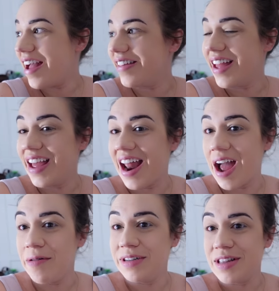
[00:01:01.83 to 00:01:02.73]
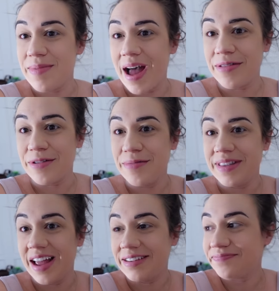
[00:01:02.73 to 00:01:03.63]
And then I went to the bathroom
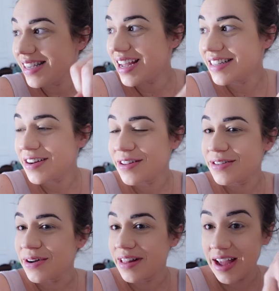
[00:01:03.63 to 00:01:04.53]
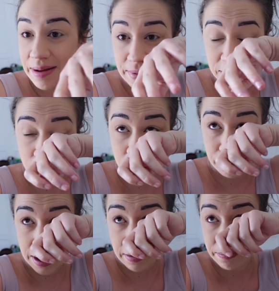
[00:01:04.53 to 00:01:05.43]
and like sat down on the toilet in my sh
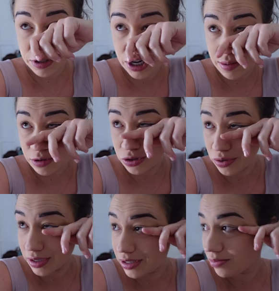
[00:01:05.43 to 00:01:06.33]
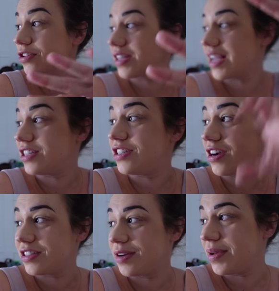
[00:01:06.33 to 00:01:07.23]
my pajama shorts. It looks like I
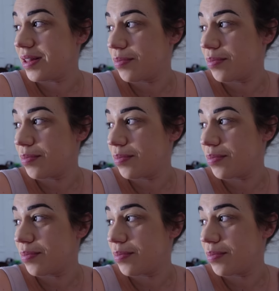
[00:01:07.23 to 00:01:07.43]
dunked them in the